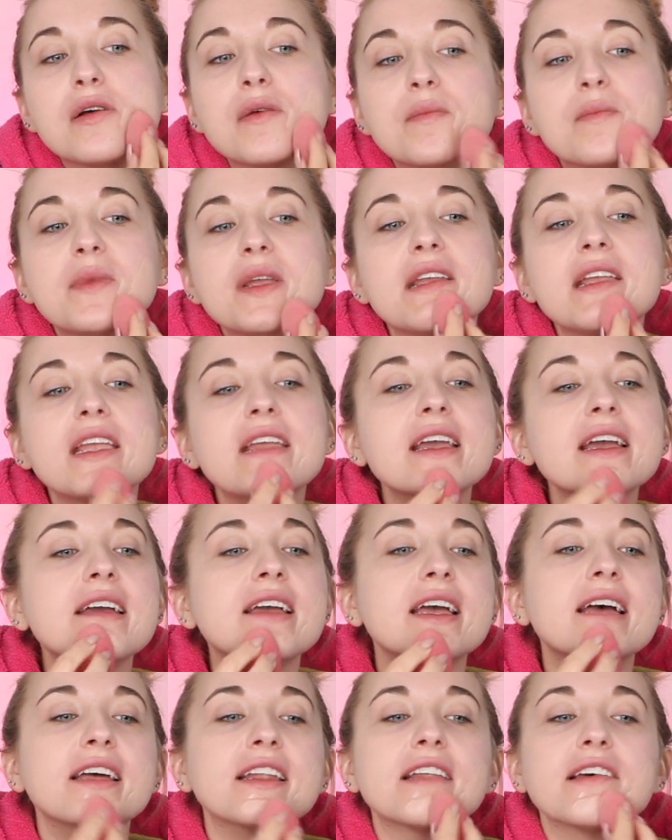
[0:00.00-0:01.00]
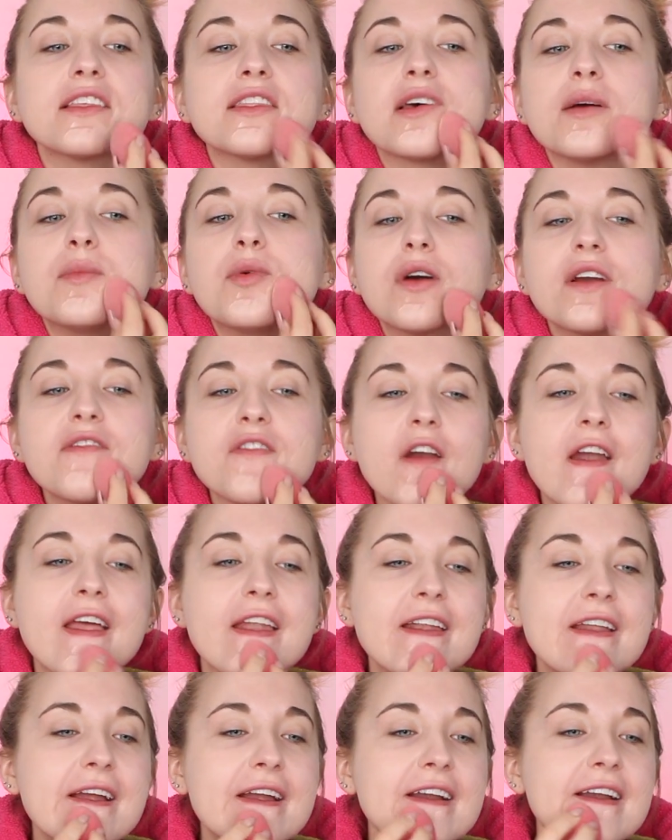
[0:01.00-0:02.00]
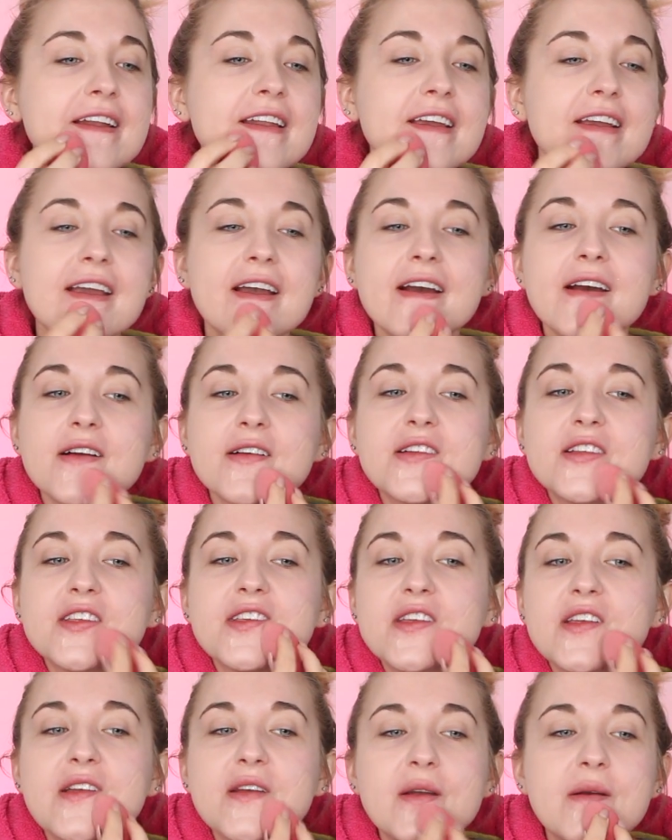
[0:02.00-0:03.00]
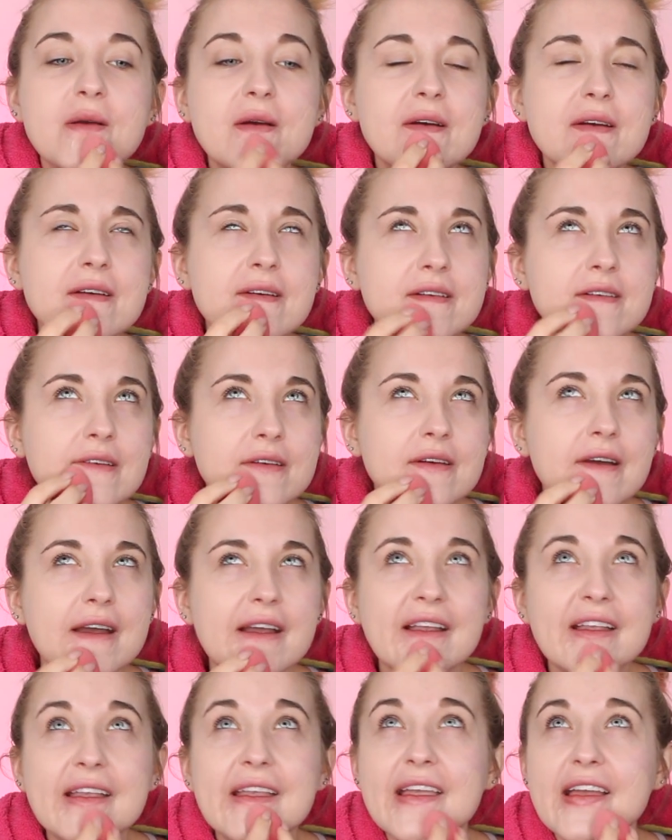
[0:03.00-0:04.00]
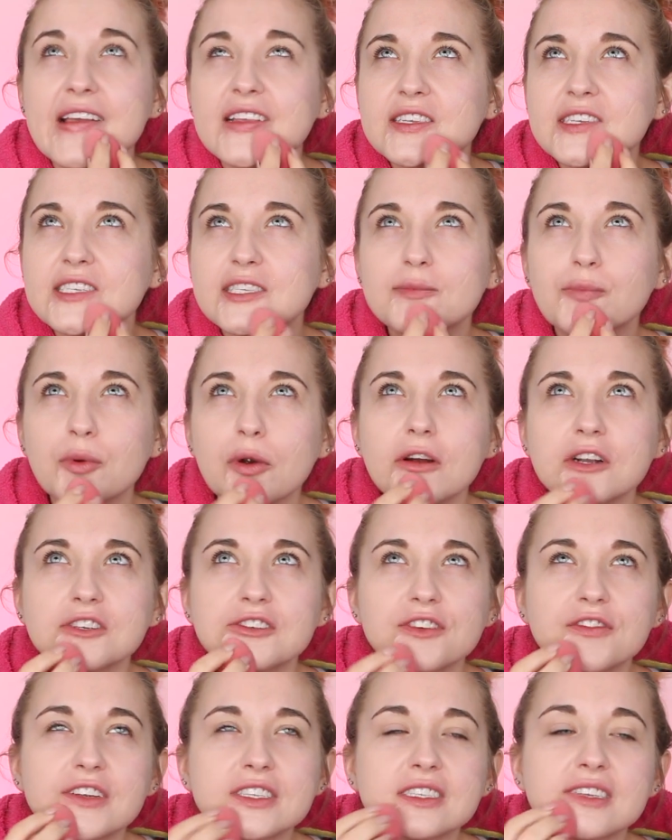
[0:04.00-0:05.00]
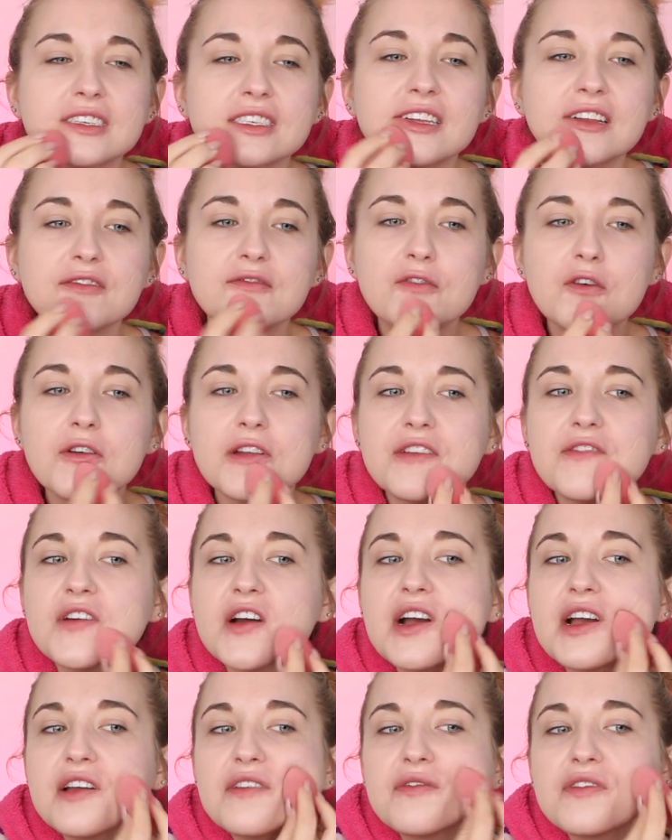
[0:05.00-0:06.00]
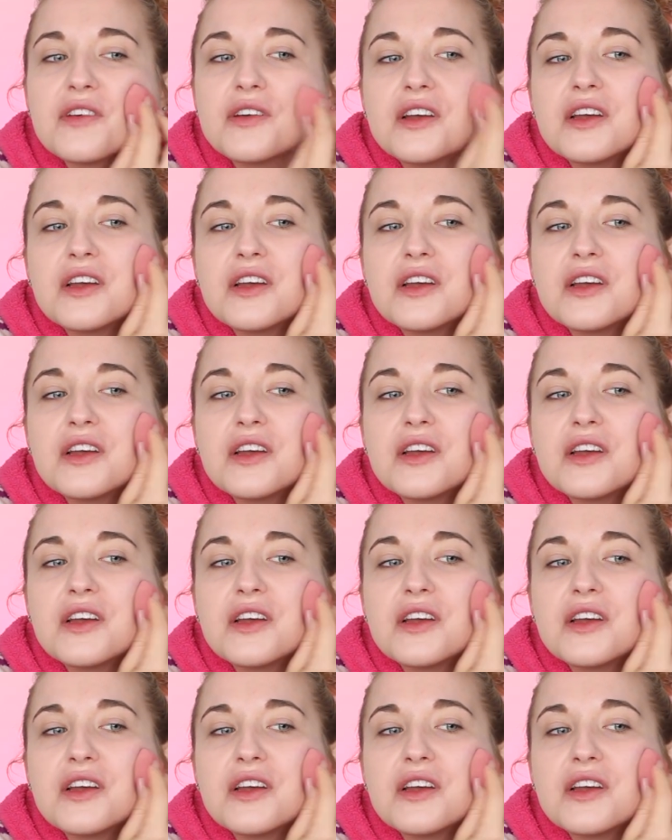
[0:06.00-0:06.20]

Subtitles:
me and the boyfriend are gonna go to, I guess it's brunch if it's at 10:45.